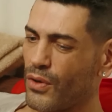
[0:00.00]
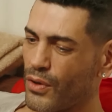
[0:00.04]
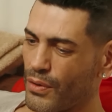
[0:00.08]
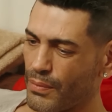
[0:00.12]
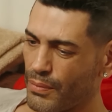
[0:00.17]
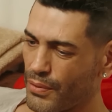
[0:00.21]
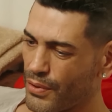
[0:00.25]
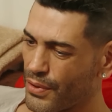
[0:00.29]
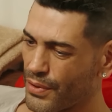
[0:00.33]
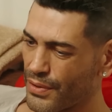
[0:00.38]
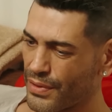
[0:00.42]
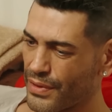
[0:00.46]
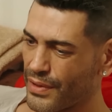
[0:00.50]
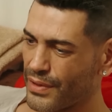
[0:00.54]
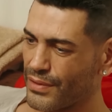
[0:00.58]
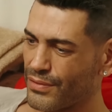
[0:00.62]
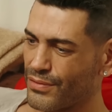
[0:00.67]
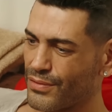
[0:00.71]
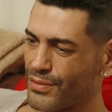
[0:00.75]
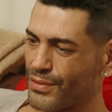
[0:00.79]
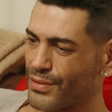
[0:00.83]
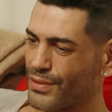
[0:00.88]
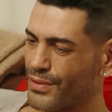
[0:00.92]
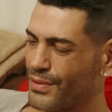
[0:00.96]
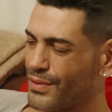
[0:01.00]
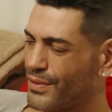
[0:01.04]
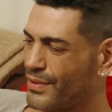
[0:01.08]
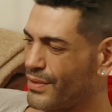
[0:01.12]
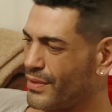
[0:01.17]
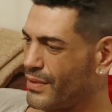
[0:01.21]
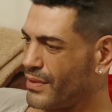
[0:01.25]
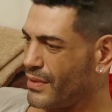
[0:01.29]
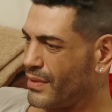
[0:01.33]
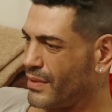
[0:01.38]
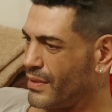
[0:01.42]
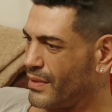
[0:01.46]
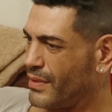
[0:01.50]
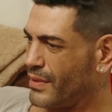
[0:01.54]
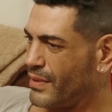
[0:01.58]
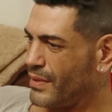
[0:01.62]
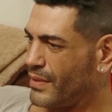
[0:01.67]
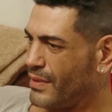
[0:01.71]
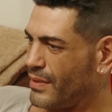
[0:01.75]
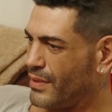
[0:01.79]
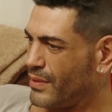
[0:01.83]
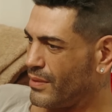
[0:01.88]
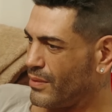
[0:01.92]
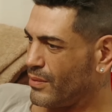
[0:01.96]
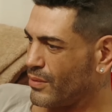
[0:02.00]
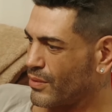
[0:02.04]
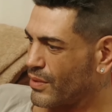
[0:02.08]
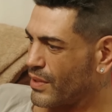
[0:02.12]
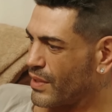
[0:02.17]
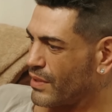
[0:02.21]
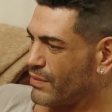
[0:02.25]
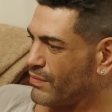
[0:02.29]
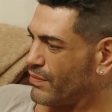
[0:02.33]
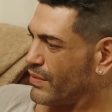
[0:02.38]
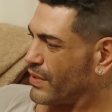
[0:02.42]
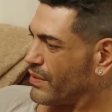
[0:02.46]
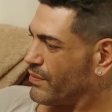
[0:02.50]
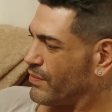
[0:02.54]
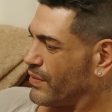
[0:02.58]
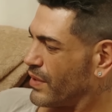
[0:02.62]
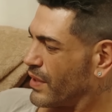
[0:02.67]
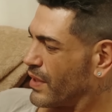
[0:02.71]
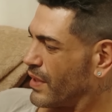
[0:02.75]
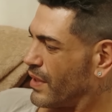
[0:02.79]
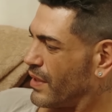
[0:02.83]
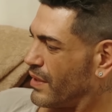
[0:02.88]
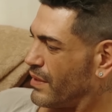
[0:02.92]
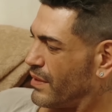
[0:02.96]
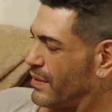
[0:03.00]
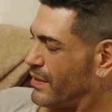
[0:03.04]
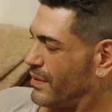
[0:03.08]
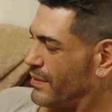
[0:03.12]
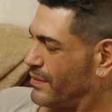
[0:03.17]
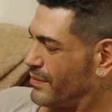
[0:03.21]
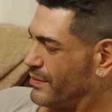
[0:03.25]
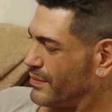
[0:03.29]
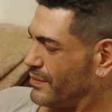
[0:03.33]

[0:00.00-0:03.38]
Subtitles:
her birthday too. Look at what we get.